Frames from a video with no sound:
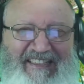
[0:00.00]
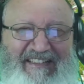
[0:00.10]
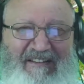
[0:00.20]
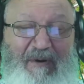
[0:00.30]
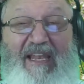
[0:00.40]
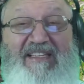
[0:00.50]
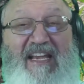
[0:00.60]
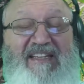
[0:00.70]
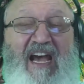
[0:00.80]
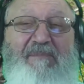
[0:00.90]
Well, it's
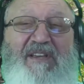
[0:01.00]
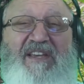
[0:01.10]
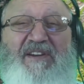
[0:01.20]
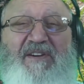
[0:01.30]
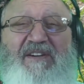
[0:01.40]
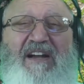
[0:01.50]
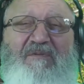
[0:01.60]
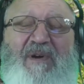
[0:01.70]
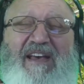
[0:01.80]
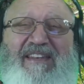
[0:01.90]
that time of year
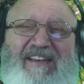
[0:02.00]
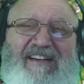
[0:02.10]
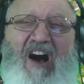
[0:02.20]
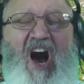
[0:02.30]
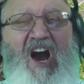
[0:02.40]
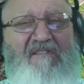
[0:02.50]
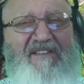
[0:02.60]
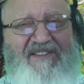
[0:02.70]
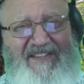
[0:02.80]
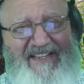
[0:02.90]
when
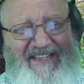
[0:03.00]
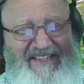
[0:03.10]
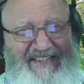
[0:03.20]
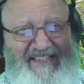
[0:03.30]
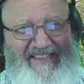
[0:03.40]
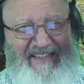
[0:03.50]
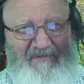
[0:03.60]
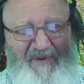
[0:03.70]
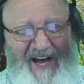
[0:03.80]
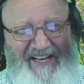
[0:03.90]
harvest is
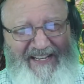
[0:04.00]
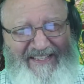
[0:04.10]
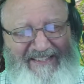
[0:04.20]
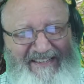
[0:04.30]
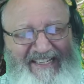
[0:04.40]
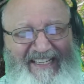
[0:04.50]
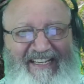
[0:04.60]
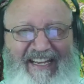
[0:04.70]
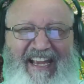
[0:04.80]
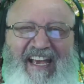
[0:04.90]
upon us,
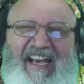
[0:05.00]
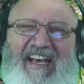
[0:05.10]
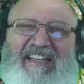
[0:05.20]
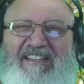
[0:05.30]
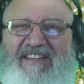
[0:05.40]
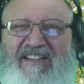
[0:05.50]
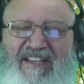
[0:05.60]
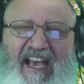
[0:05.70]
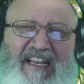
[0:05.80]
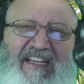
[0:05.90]
and it's
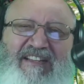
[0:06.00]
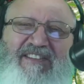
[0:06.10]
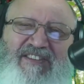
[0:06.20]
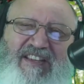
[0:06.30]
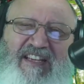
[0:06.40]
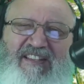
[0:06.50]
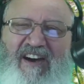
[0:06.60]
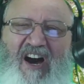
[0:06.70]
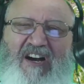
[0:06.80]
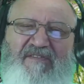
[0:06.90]
exciting to see the
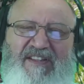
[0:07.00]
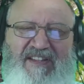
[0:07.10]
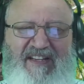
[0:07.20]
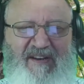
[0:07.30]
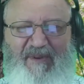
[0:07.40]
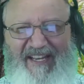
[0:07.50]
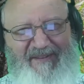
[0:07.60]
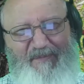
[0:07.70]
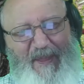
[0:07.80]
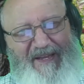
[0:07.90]
harvest come
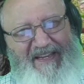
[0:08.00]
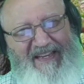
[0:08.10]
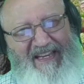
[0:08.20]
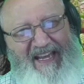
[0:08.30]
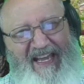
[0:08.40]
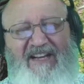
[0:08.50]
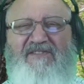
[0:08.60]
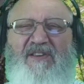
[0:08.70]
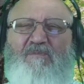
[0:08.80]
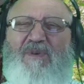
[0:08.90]
in. And
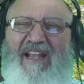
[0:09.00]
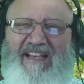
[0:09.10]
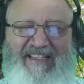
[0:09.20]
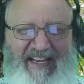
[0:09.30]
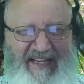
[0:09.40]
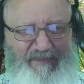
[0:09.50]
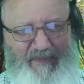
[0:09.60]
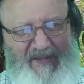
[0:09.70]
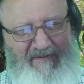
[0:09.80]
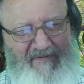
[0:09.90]
here's a blessing
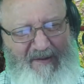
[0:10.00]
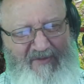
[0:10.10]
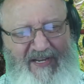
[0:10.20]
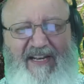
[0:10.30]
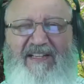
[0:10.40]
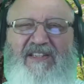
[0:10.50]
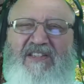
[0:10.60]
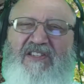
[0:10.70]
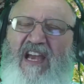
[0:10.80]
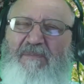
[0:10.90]
from
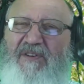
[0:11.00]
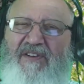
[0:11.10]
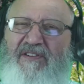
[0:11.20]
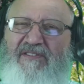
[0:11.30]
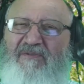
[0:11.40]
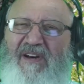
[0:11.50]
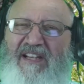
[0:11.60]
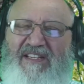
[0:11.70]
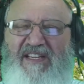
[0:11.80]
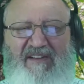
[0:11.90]
Genesis chapter
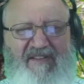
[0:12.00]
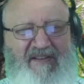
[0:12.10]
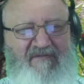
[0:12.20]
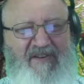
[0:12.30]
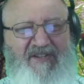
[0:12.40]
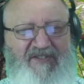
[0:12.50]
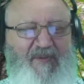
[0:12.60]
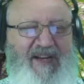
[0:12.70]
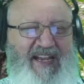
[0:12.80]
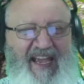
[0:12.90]
27, verse
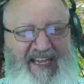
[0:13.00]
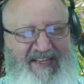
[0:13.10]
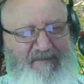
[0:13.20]
28.